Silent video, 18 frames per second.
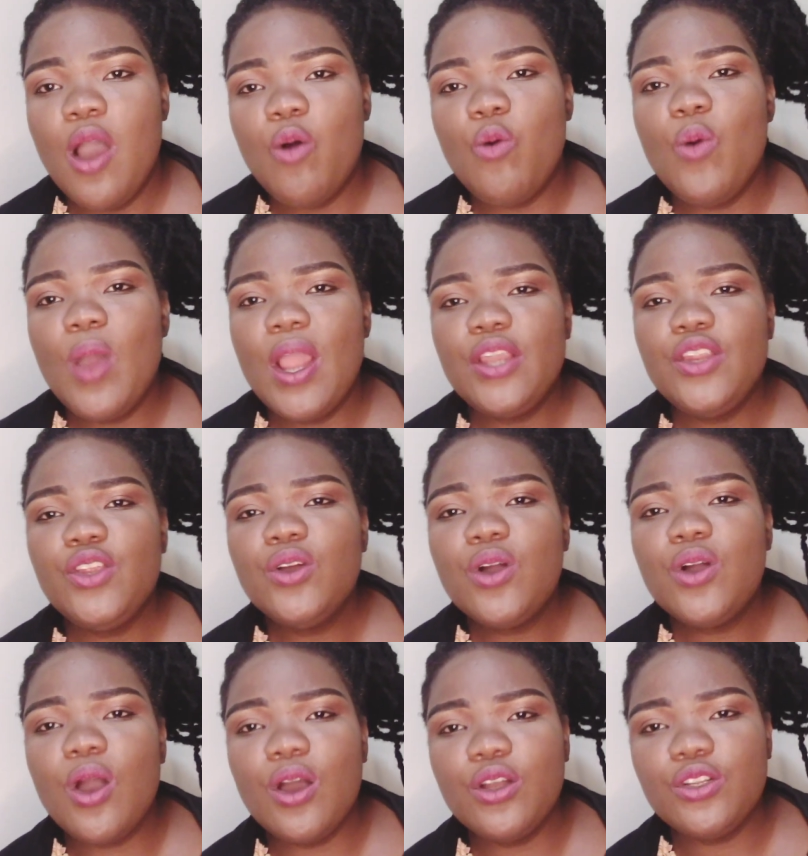When
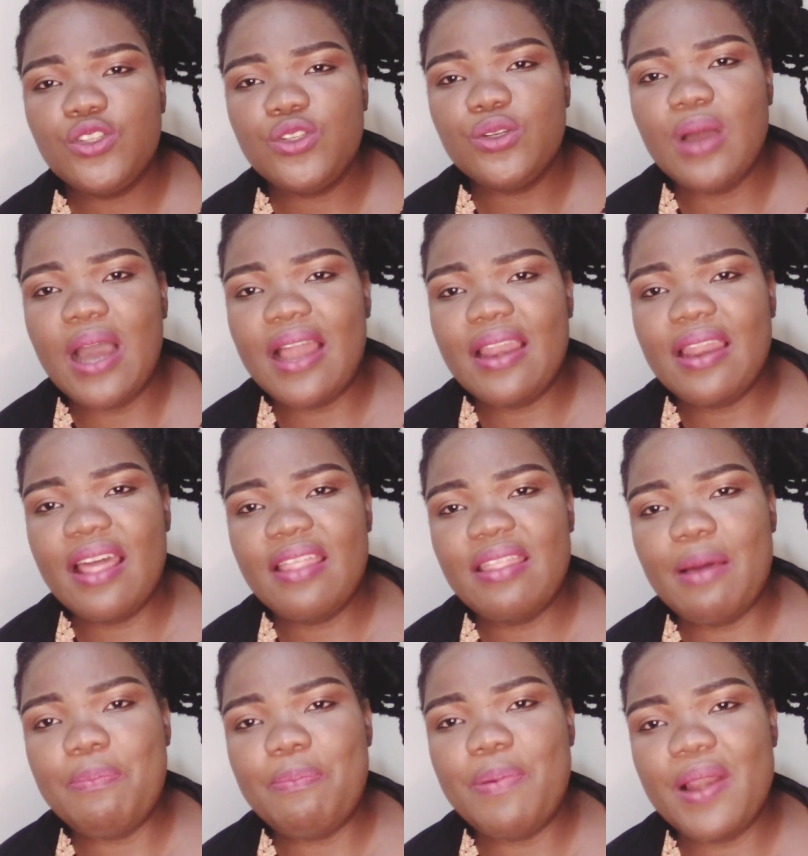you go to
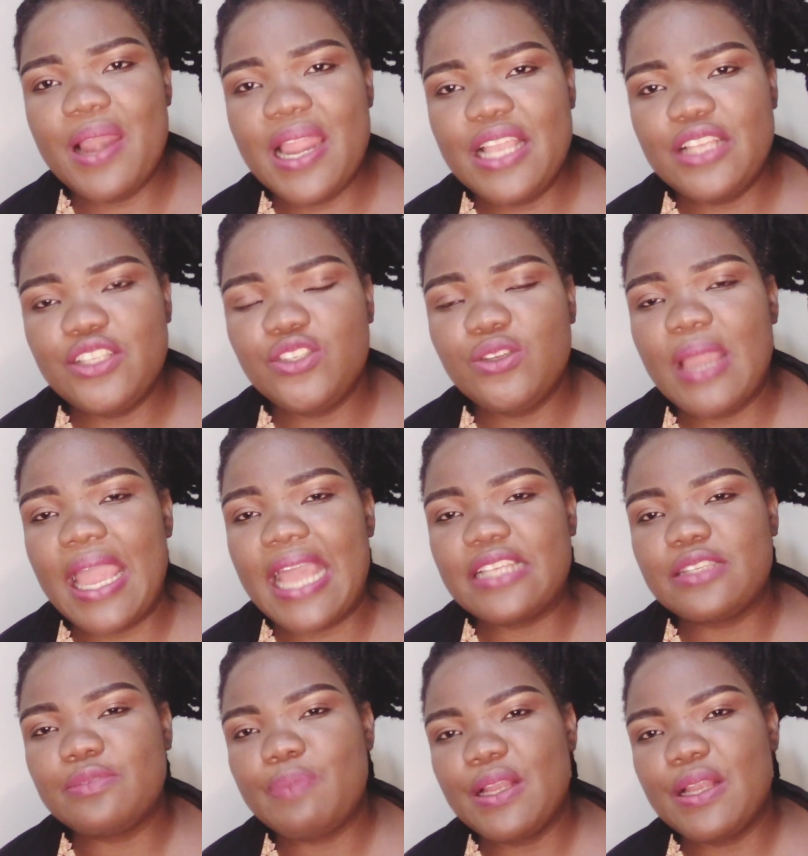another place, you
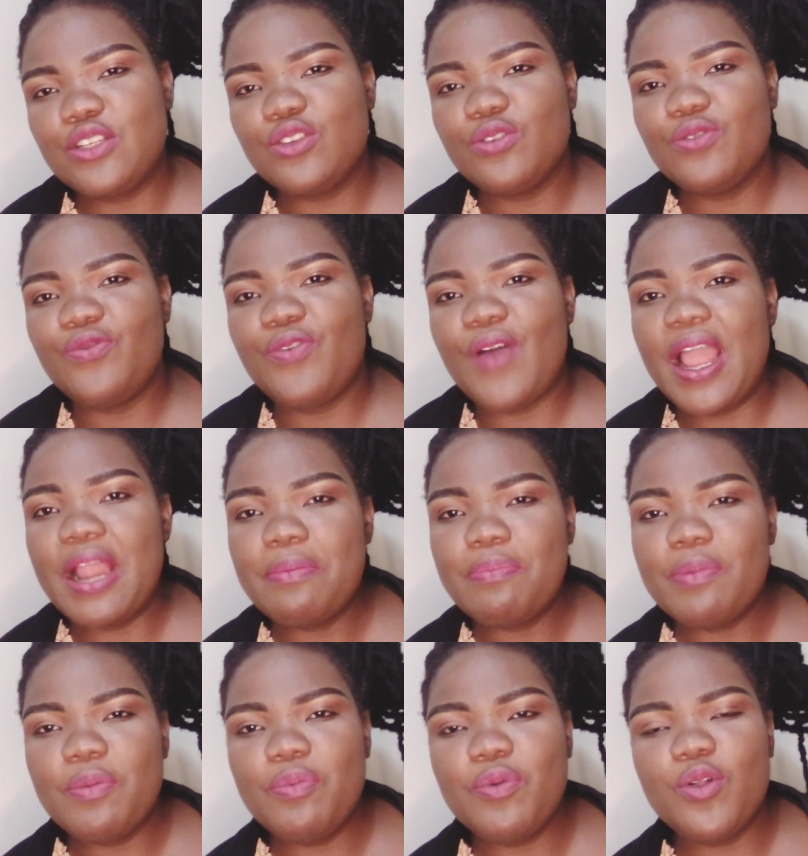expect to
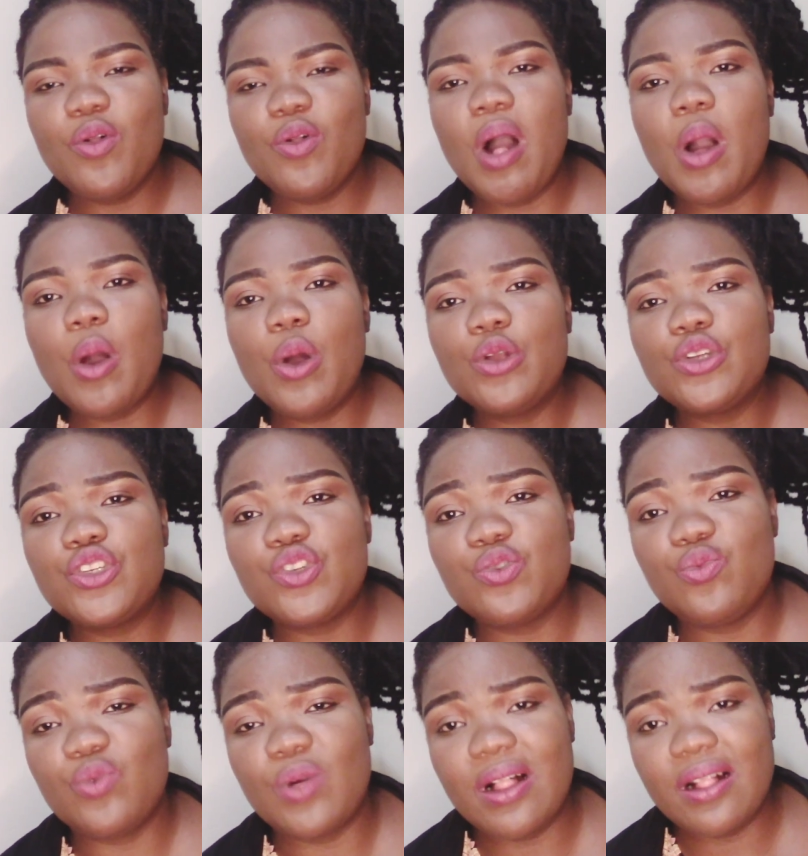find people who are going
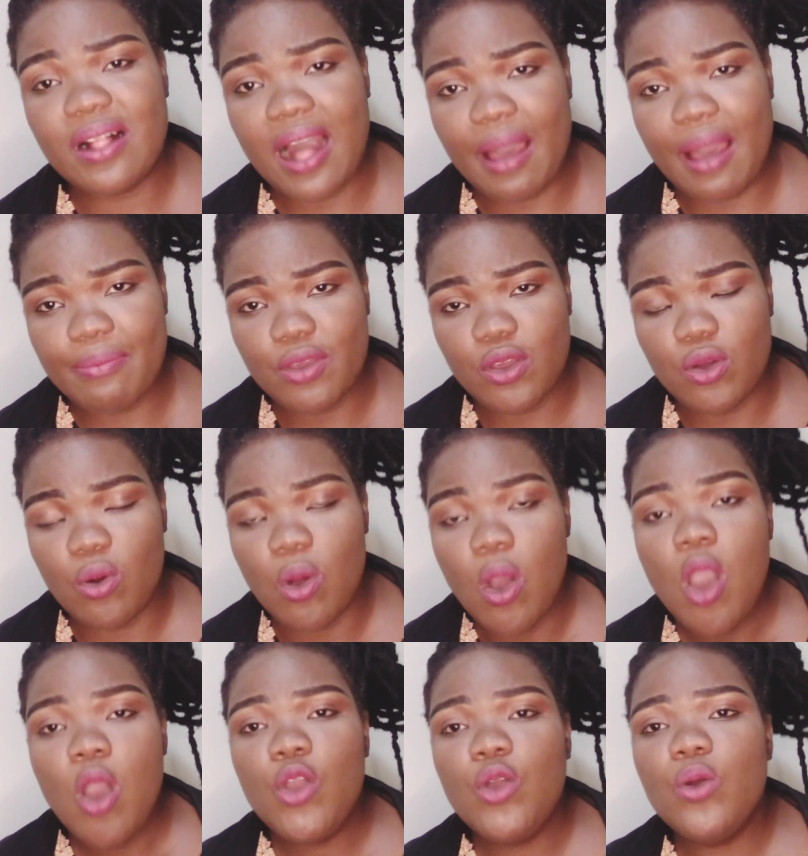to welcome you,
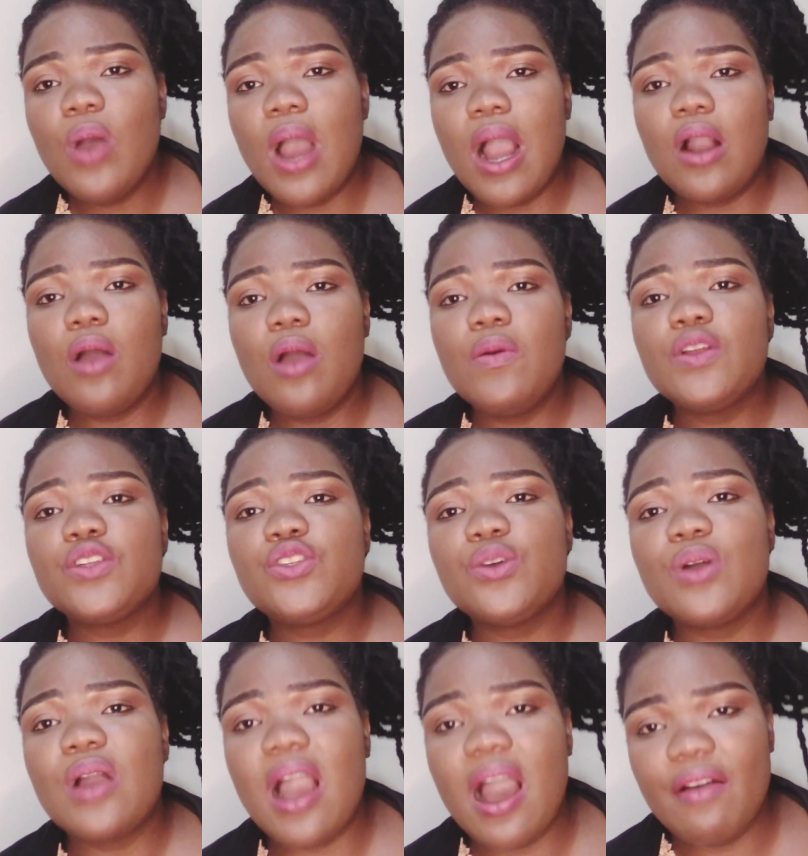who are going
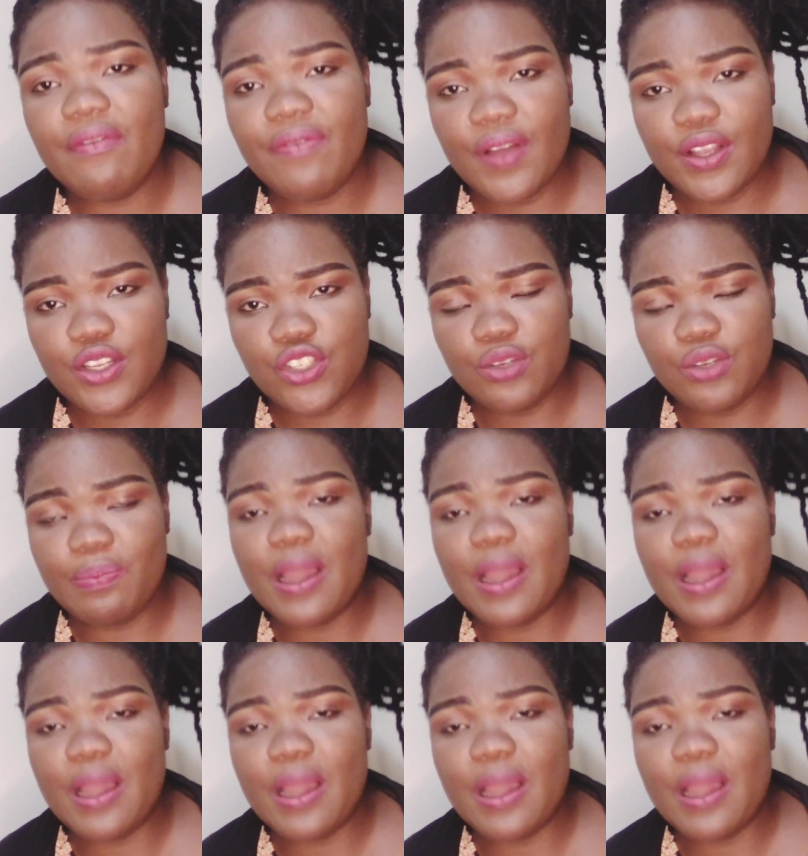to comfort you.